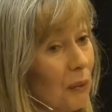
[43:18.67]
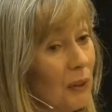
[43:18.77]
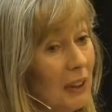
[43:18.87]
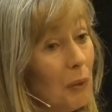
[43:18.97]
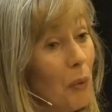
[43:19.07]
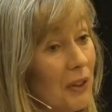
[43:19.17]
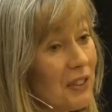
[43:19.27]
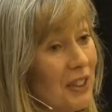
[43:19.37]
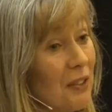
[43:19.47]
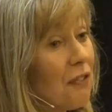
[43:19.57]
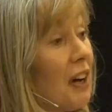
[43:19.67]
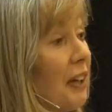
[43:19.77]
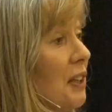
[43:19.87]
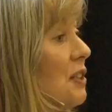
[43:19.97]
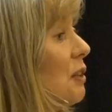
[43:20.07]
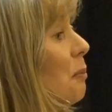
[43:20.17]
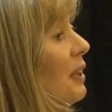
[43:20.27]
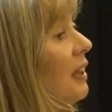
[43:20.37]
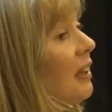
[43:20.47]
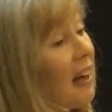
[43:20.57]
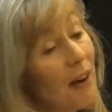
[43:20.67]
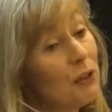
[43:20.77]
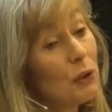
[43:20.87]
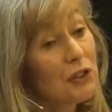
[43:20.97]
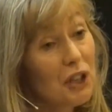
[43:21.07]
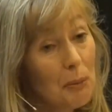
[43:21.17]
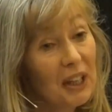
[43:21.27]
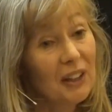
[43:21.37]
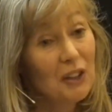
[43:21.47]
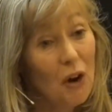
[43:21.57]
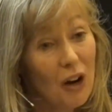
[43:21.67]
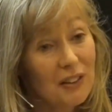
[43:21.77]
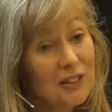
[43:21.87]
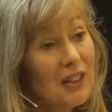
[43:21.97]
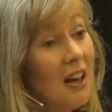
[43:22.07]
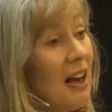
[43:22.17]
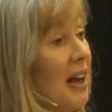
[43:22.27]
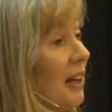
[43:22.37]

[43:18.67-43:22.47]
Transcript: It really wasn't fun to be have your stomach in knots